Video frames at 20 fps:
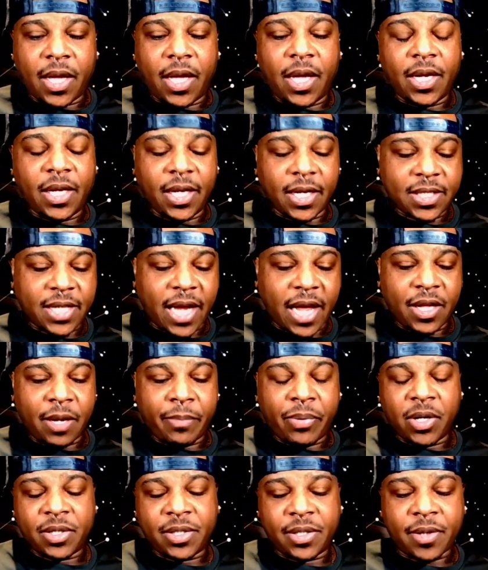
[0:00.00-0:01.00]
It looks like
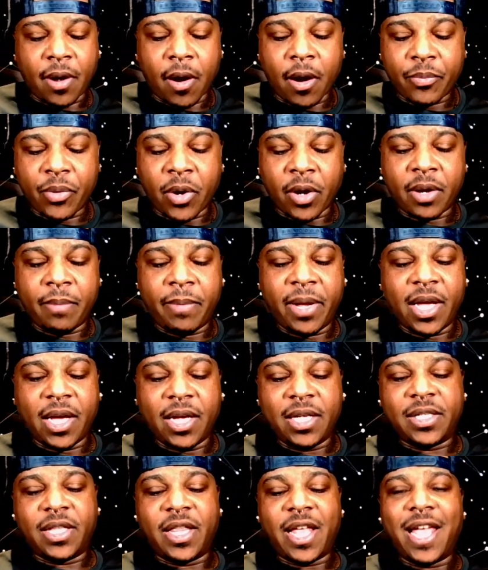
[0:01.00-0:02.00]
your person's heartbroken
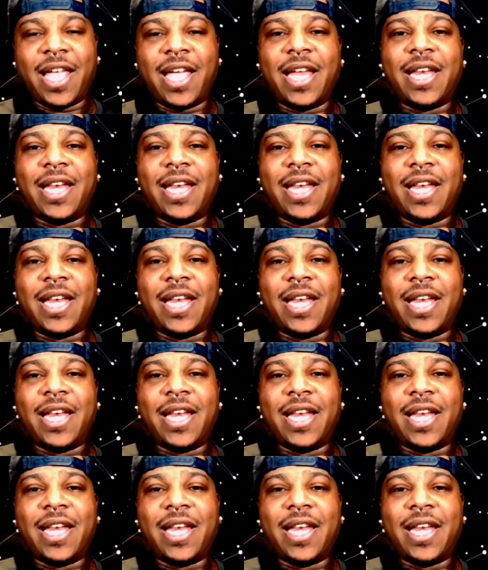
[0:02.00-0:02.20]
because they